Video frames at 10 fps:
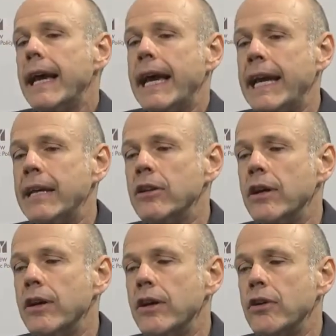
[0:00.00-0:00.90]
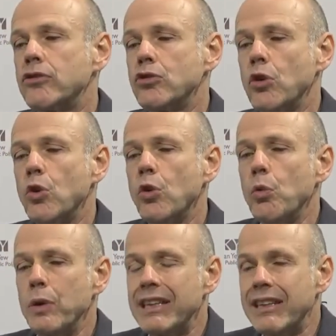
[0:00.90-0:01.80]
And so
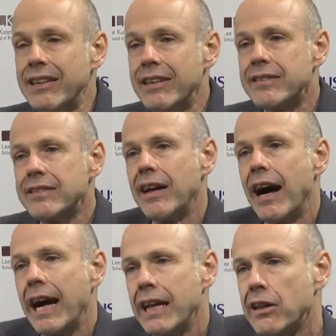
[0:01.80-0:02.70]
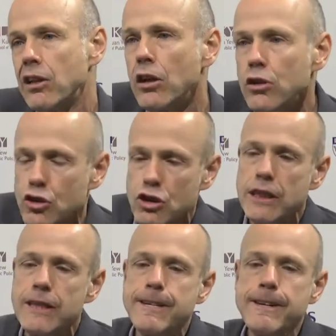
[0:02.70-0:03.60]
with this
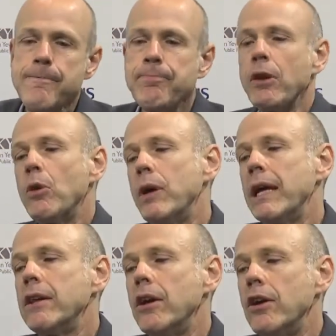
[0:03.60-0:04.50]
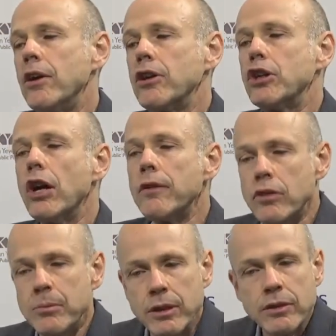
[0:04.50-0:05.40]
ideology, well,
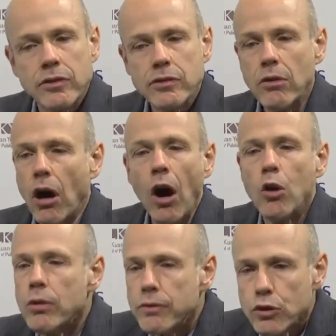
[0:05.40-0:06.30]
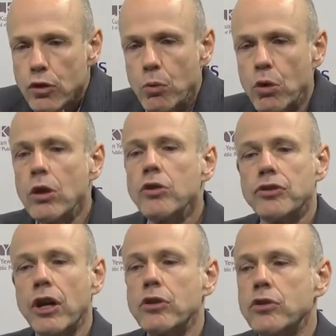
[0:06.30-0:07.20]
governments all over the world
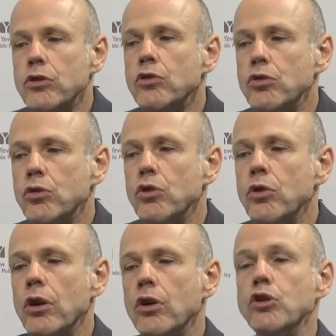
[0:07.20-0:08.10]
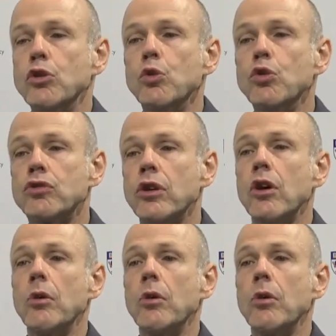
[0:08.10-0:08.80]
started to use